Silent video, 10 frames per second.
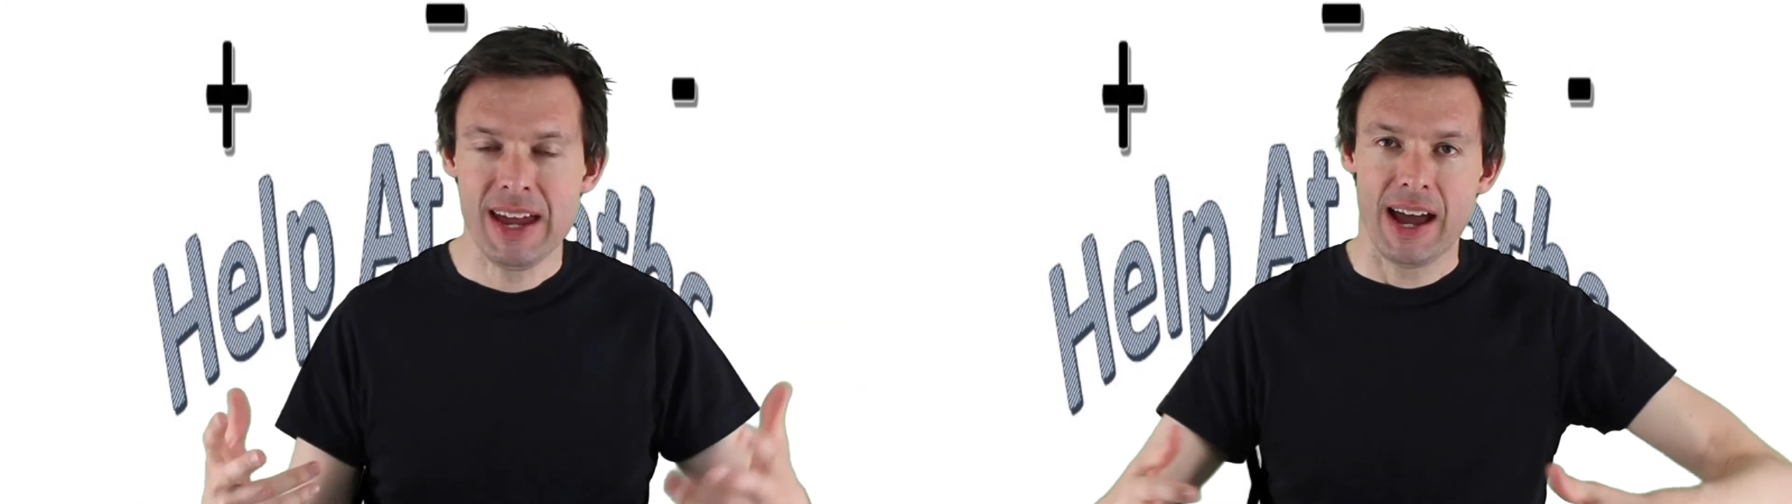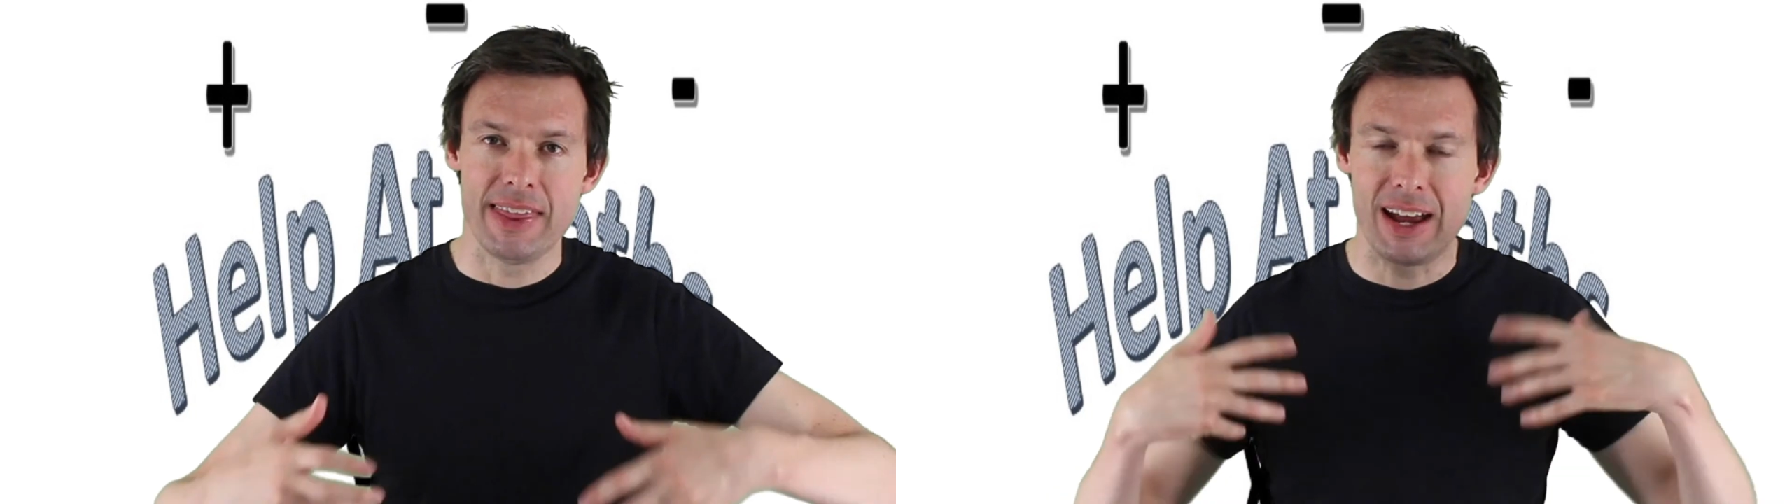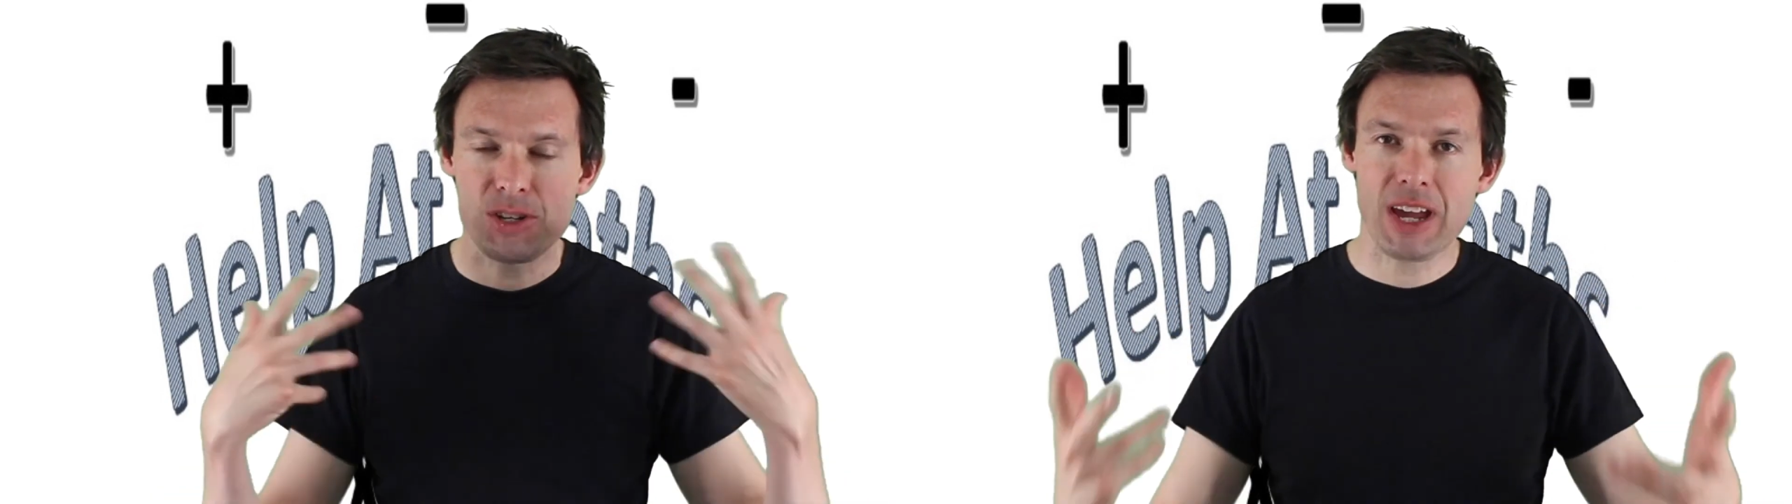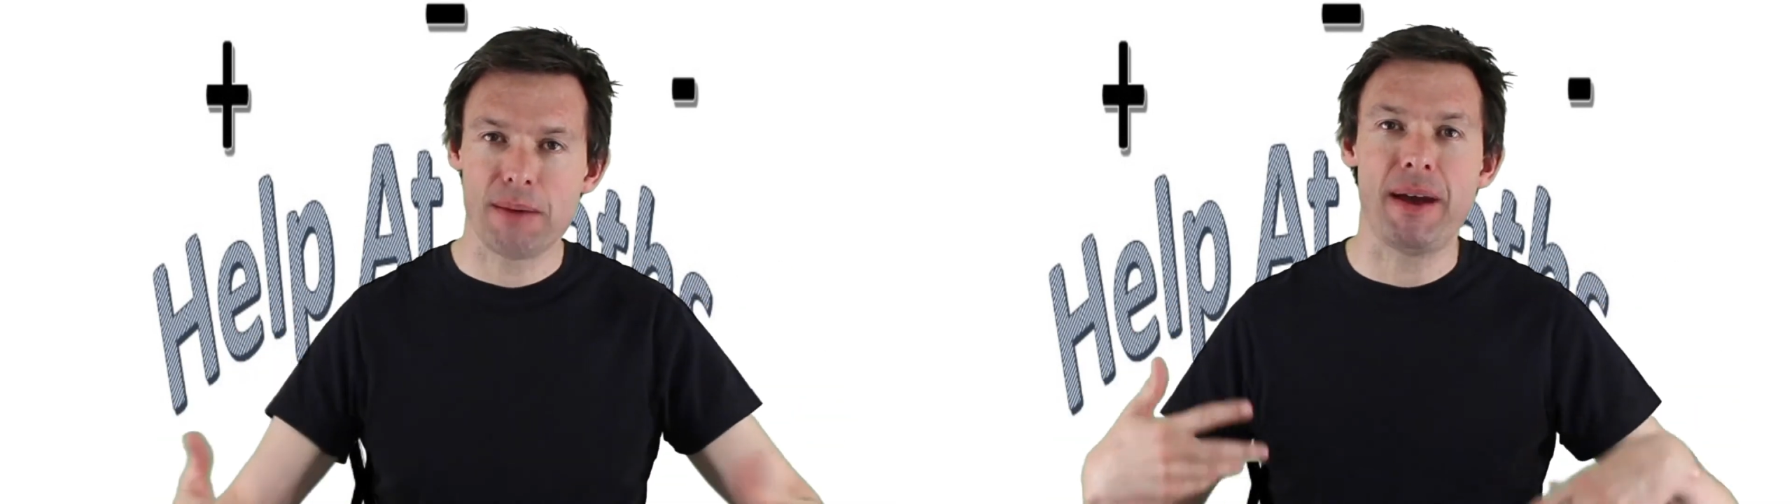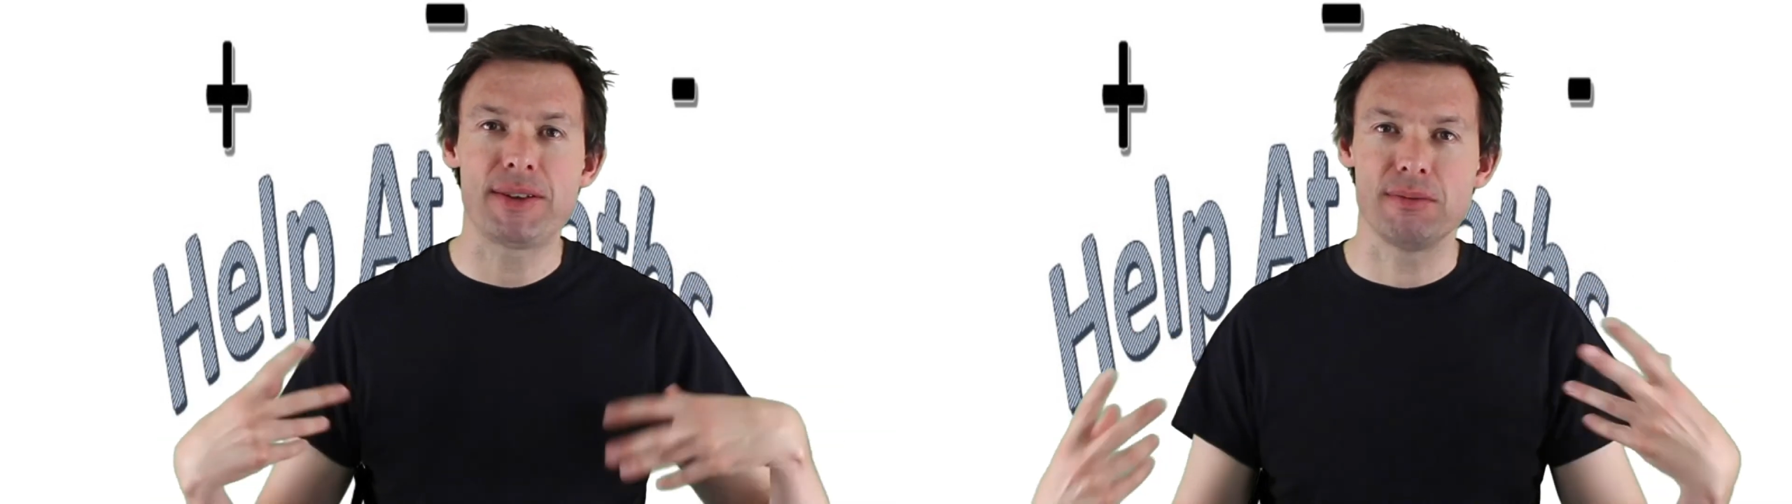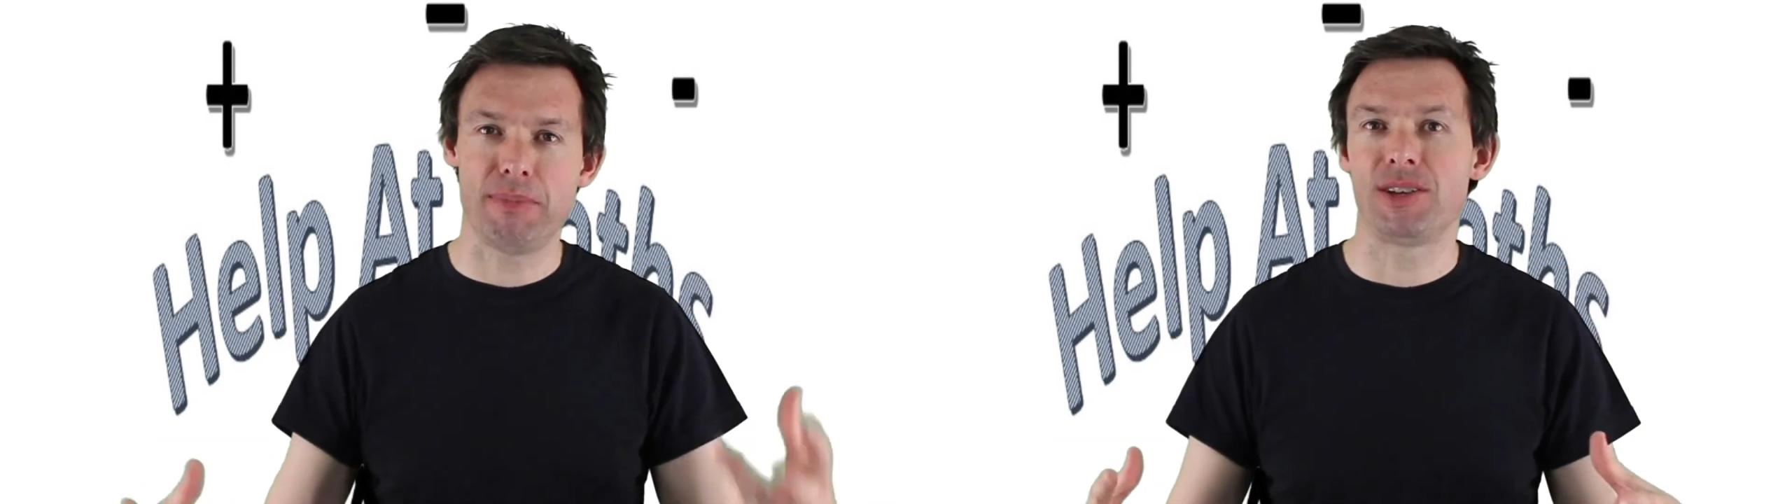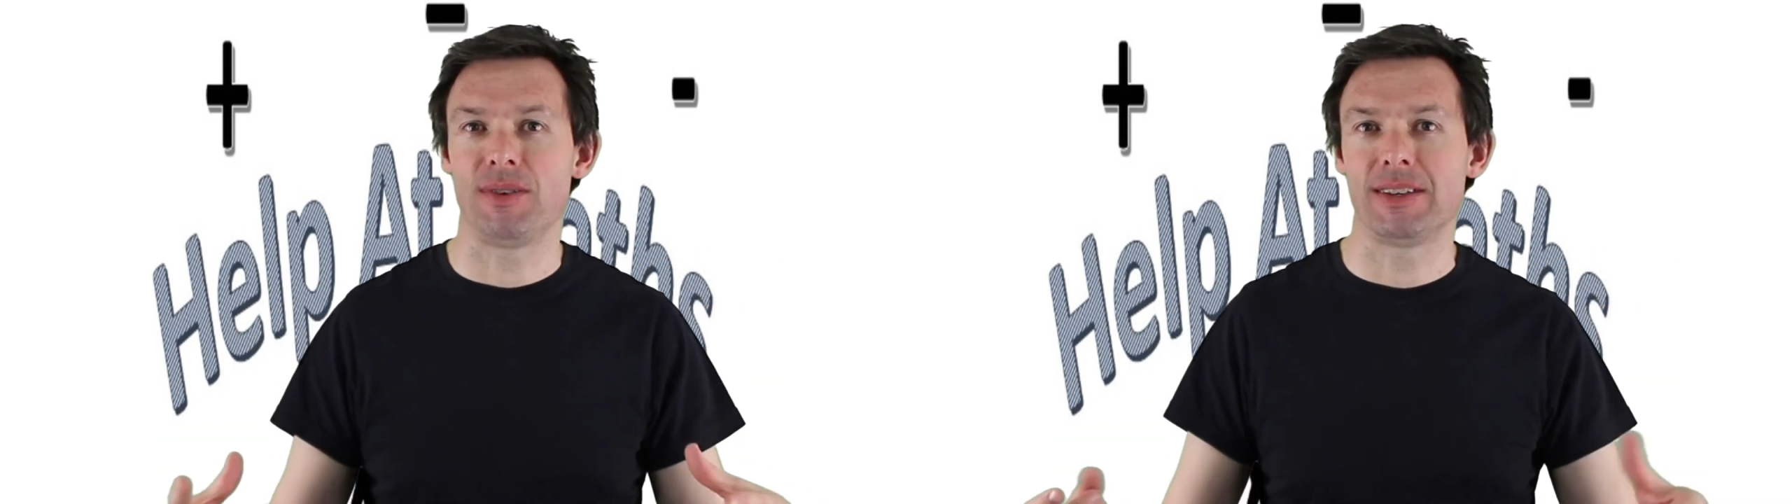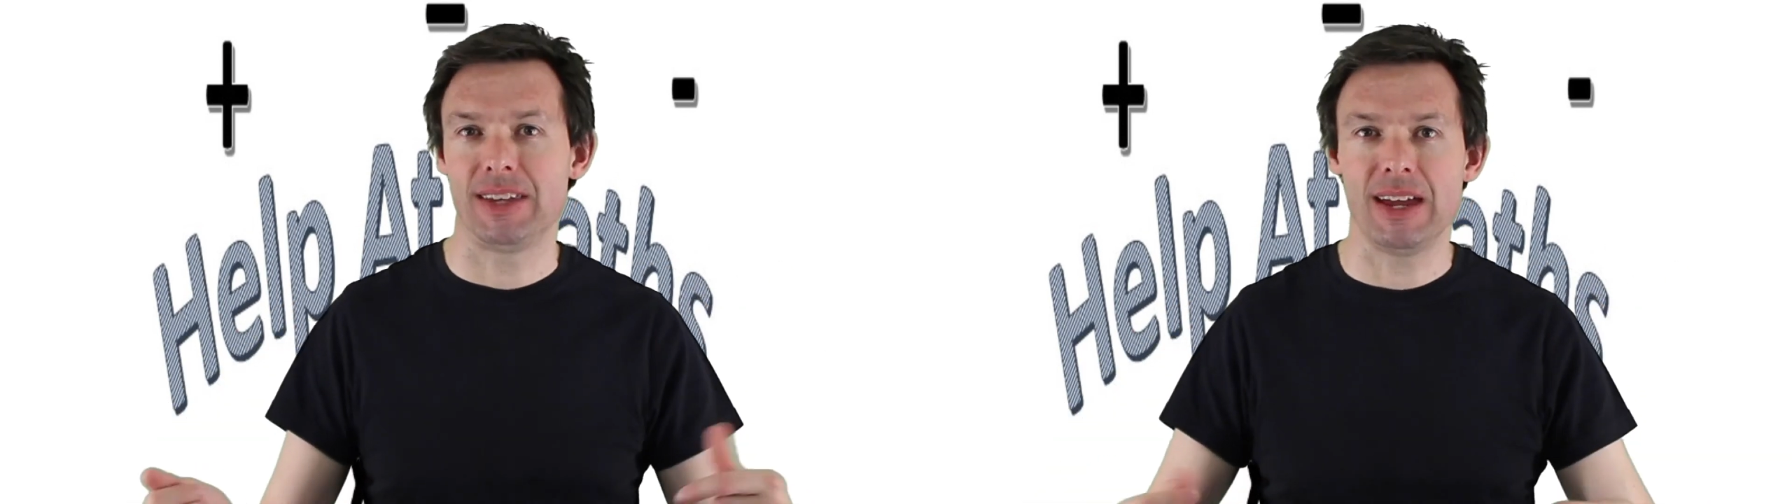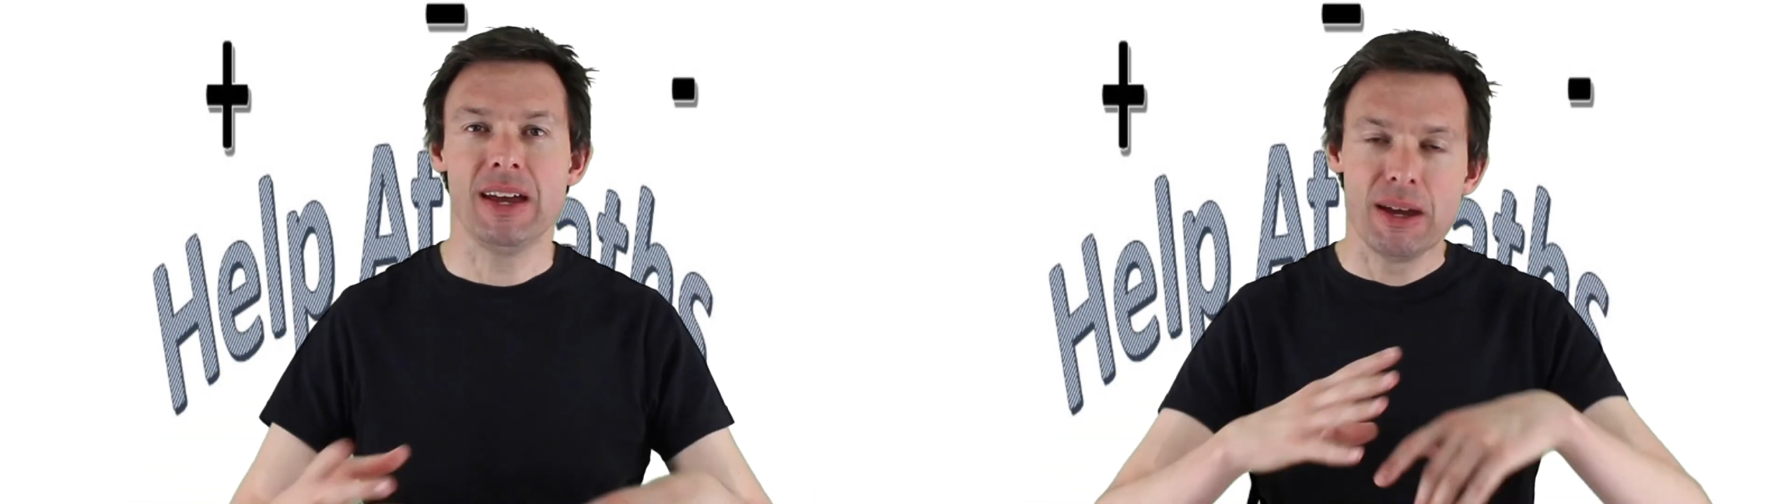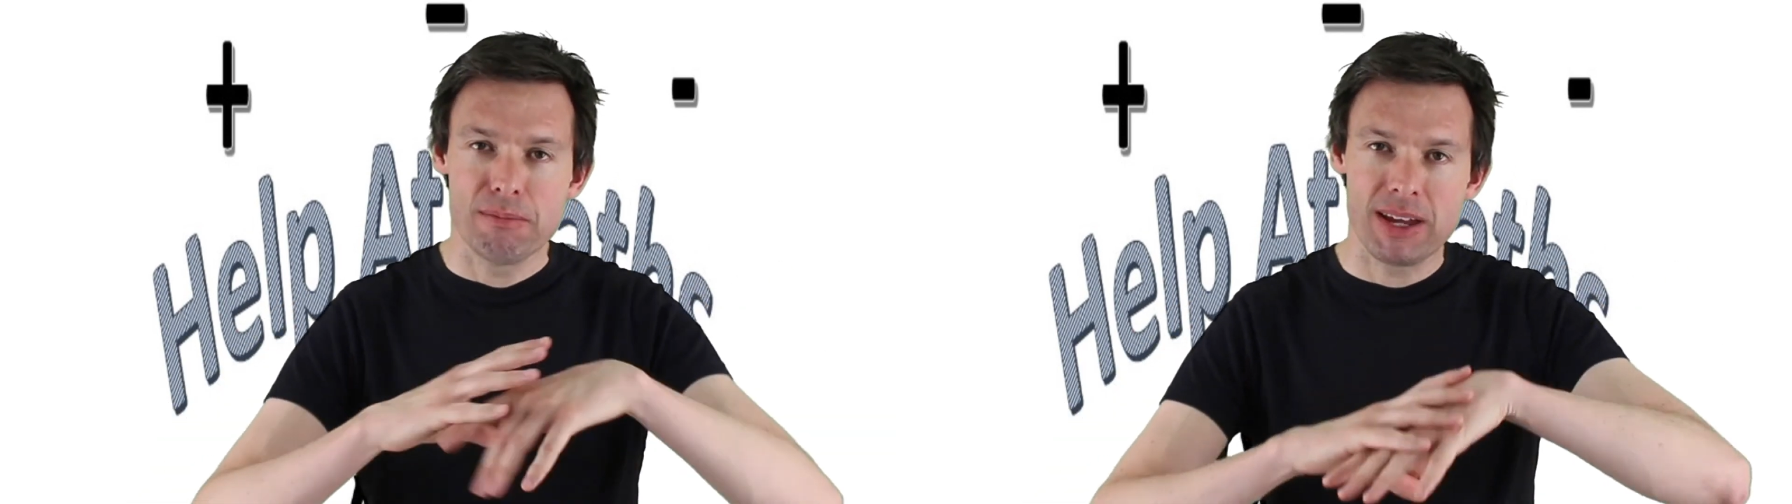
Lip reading: and then as you get better and better at it,